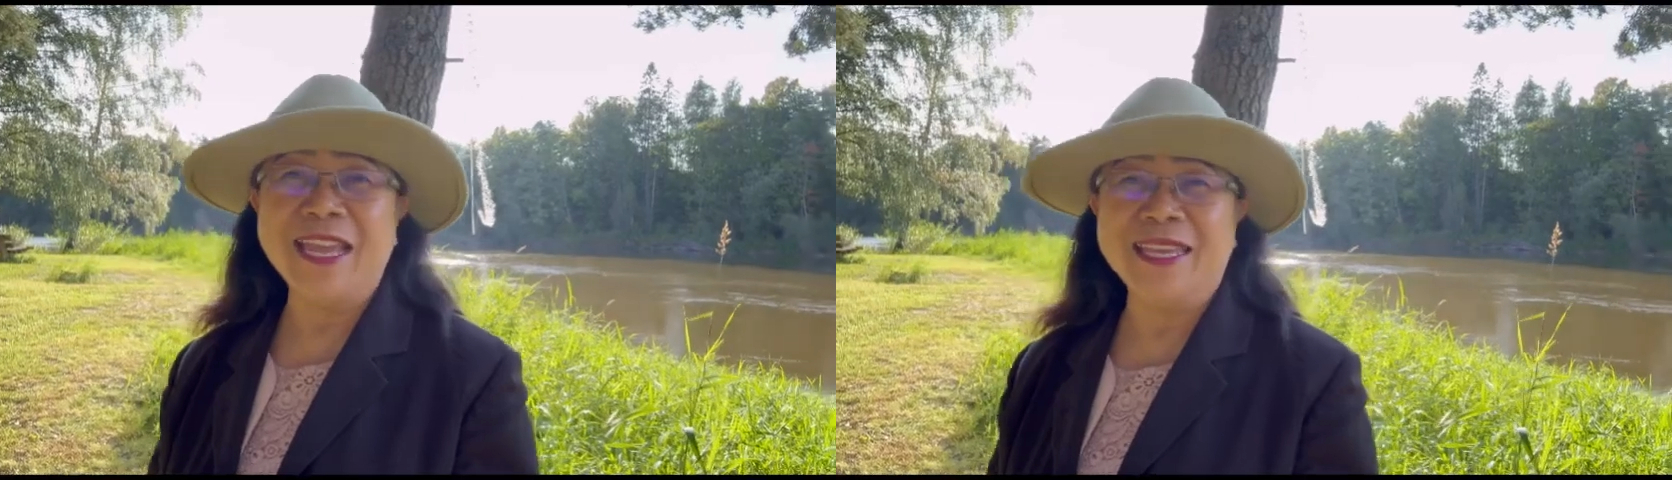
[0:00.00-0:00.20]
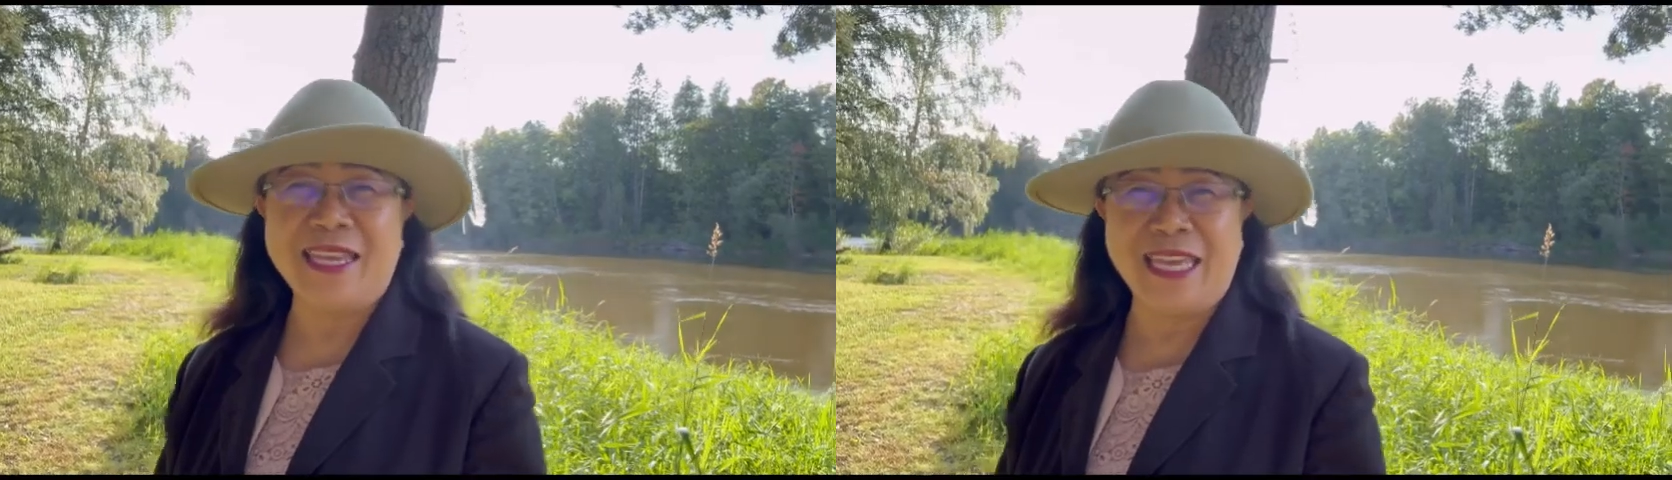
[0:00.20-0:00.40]

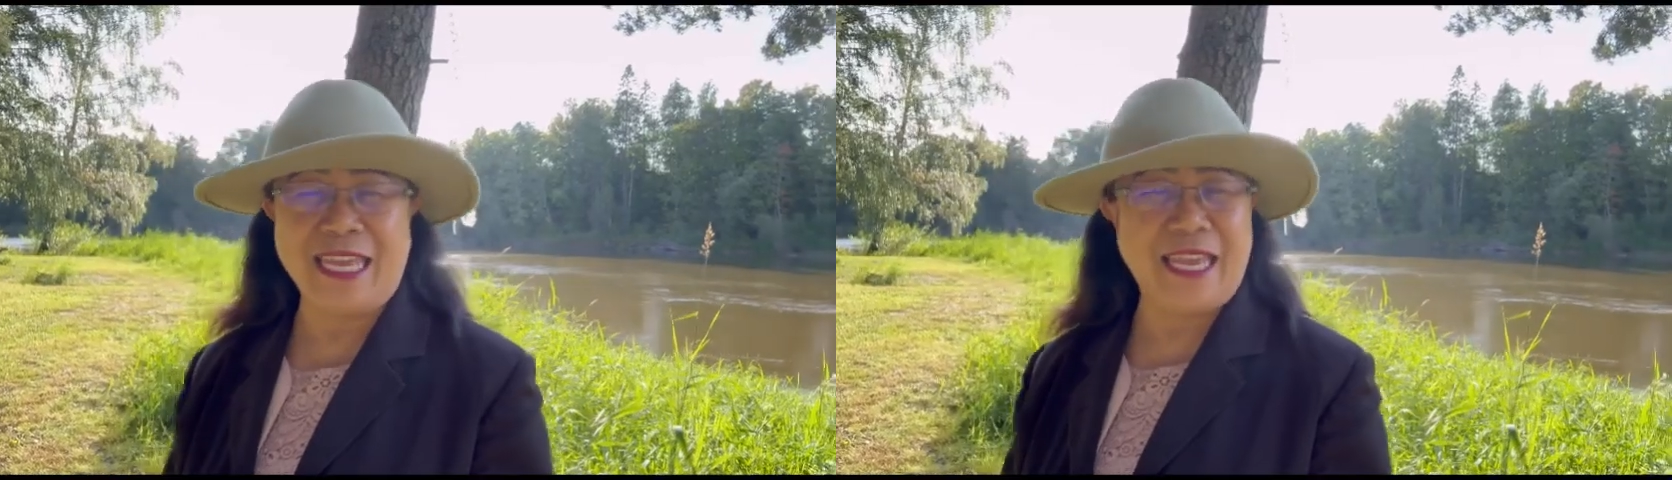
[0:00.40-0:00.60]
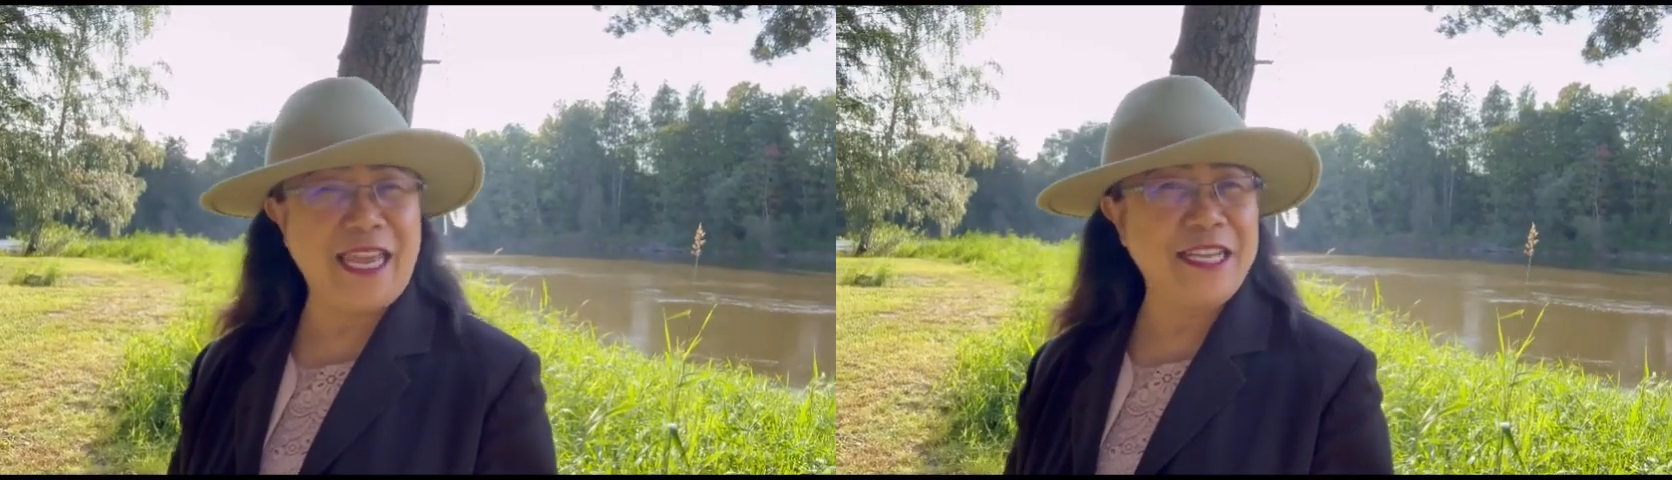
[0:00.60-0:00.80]
He
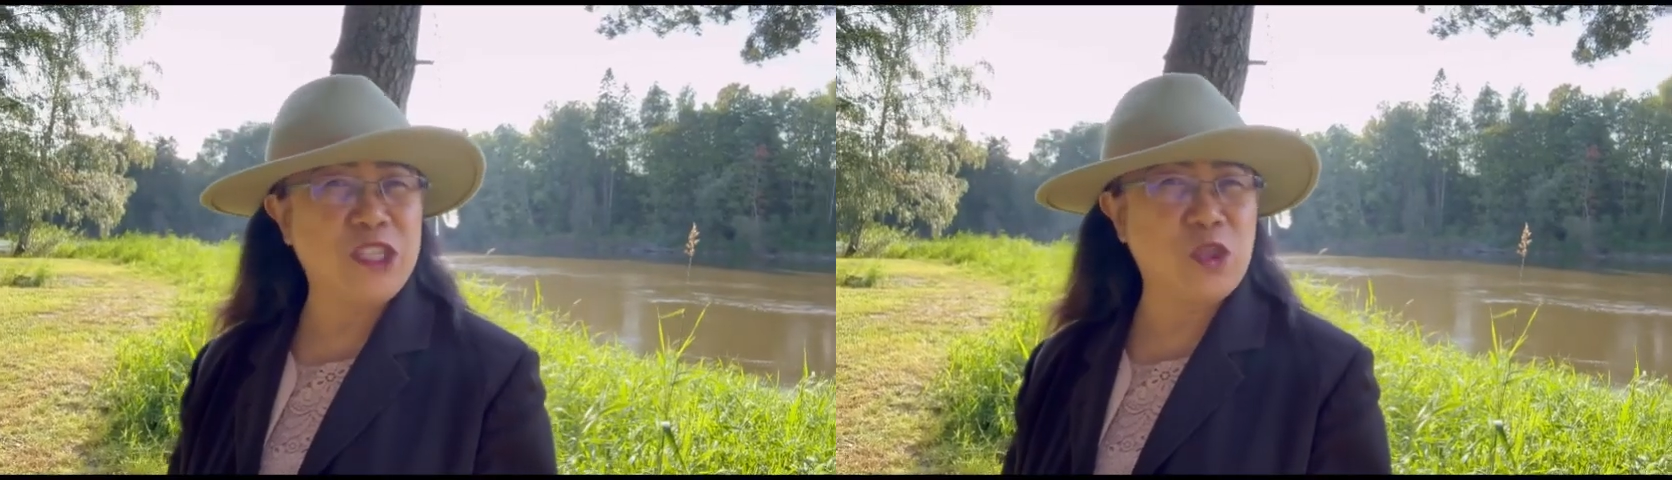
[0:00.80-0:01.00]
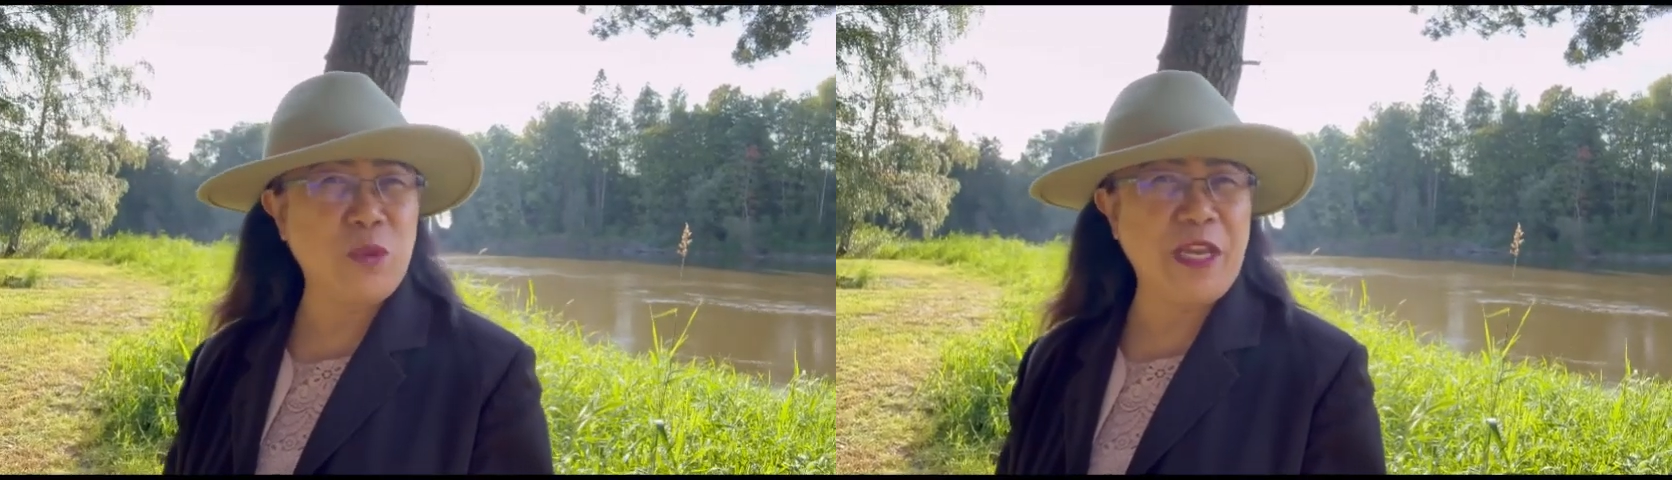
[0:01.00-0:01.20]

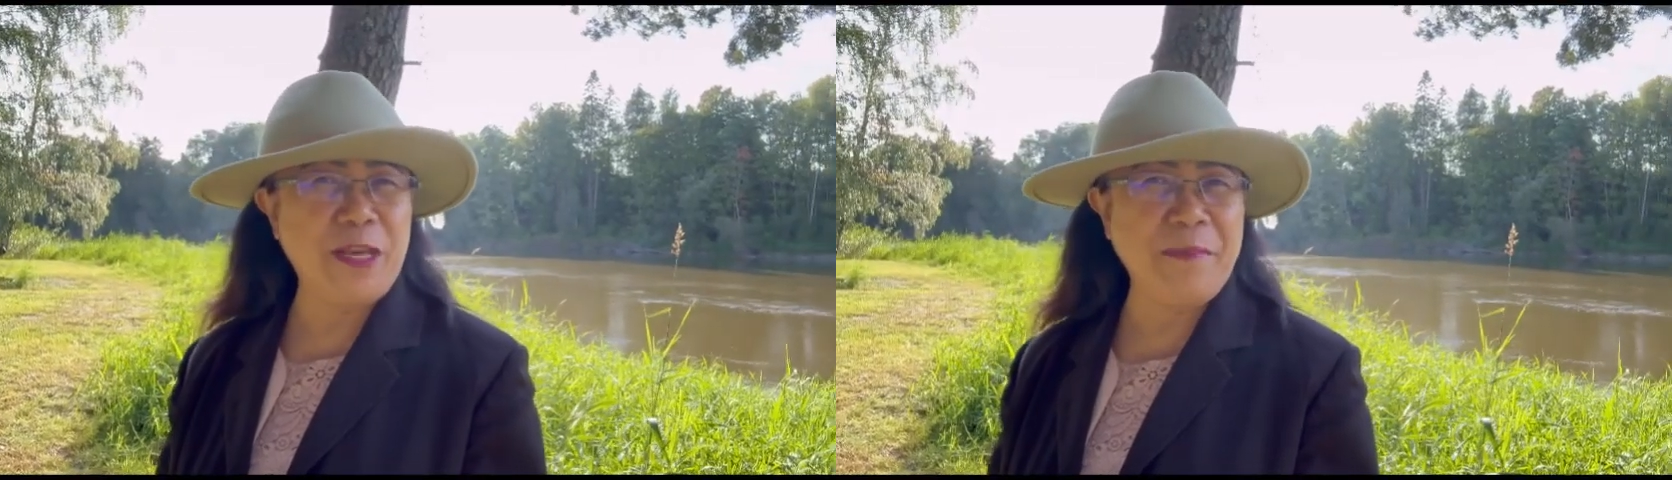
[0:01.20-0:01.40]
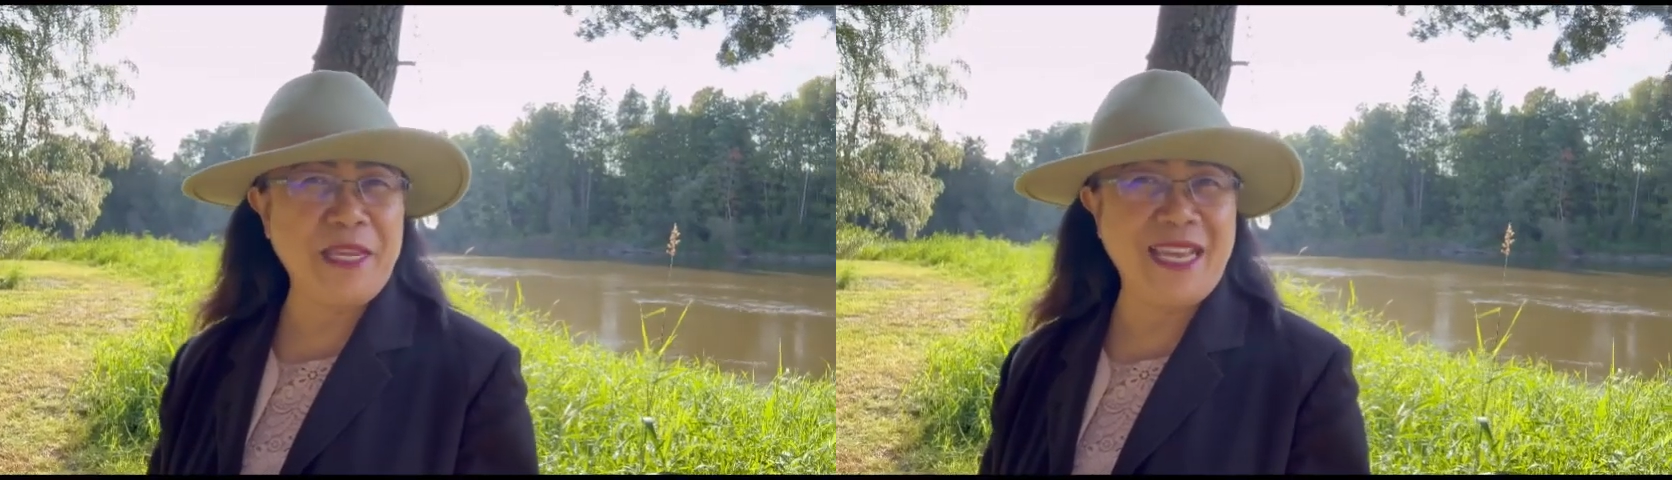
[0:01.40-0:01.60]
is
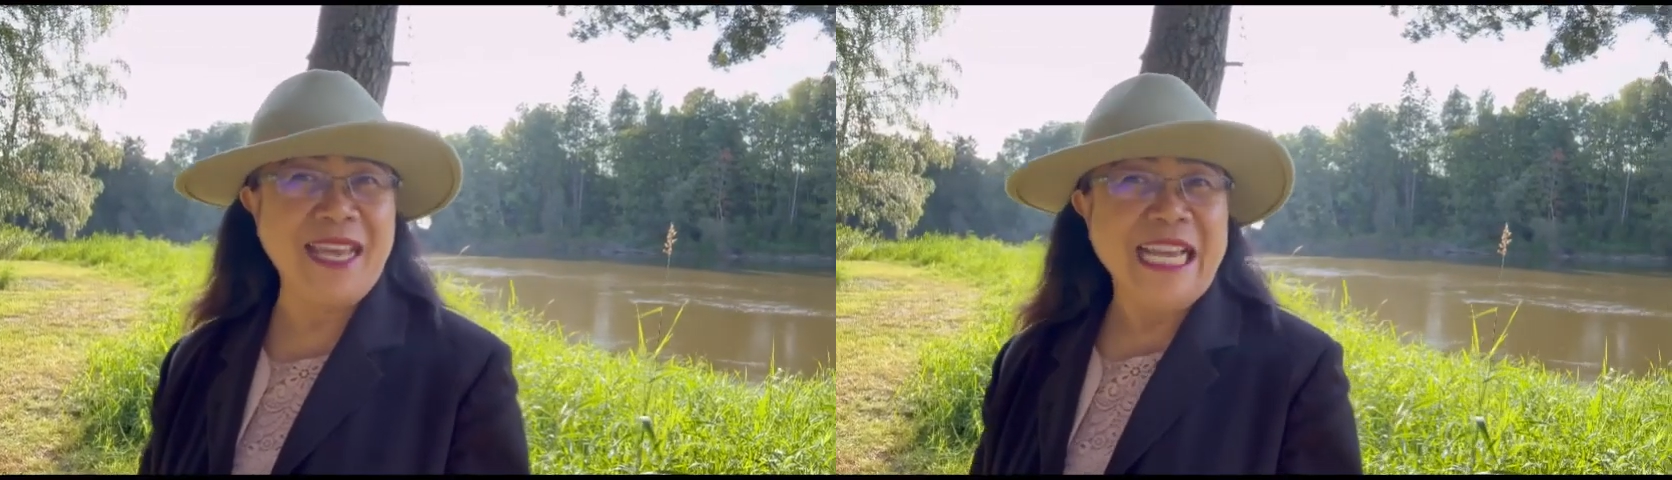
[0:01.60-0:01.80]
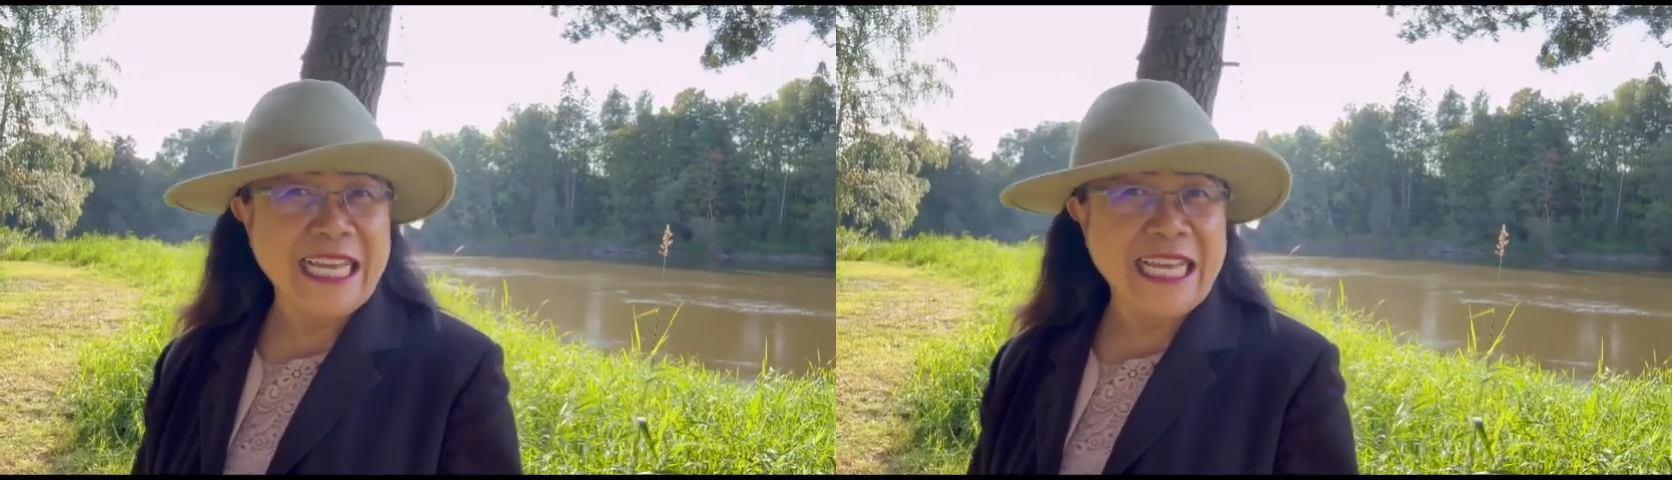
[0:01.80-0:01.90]
with me,